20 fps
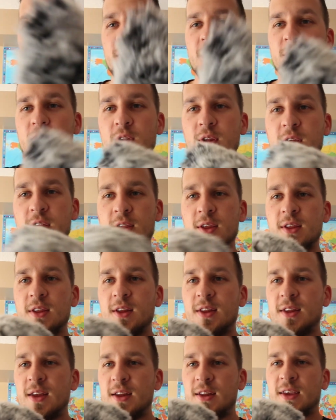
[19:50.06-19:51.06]
So this is
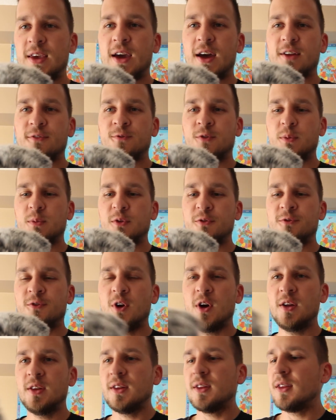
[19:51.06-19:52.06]
the dead cat from the
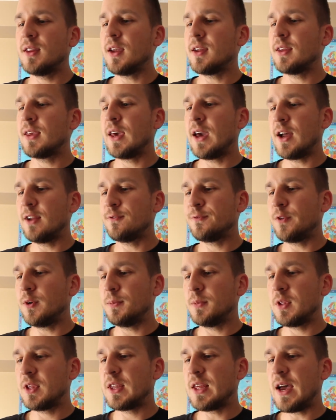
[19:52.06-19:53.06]
front, dead cat
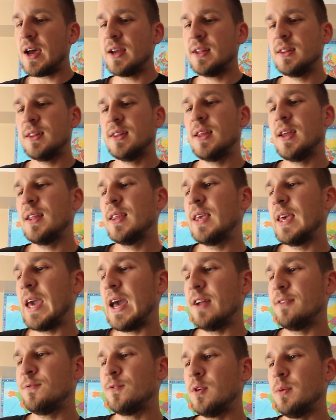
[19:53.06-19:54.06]
from the side, dead
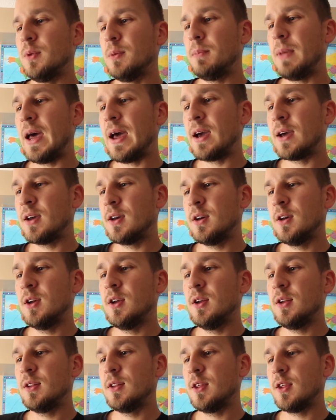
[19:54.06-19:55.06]
cat from the back.
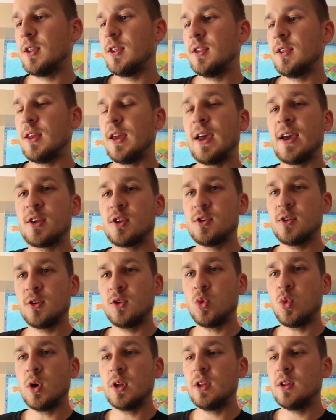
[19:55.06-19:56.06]
This is the extra
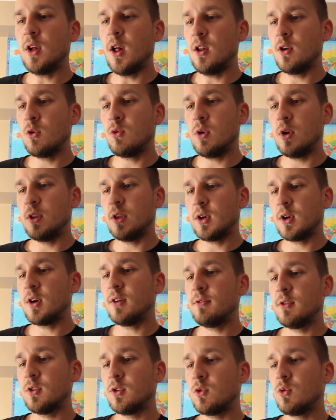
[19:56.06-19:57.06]
$20 one that
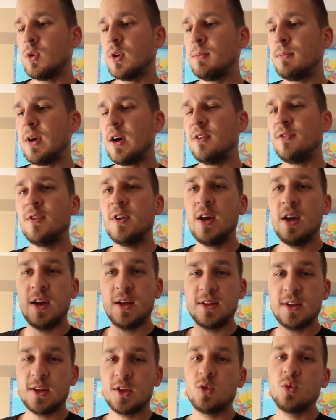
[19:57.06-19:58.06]
covers your wind mouth.
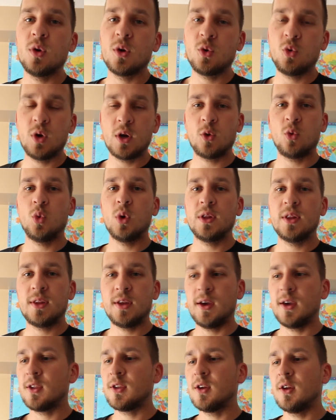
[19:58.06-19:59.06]
And let's do a quick wind
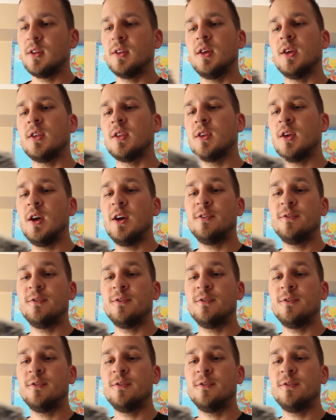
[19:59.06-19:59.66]
test on this.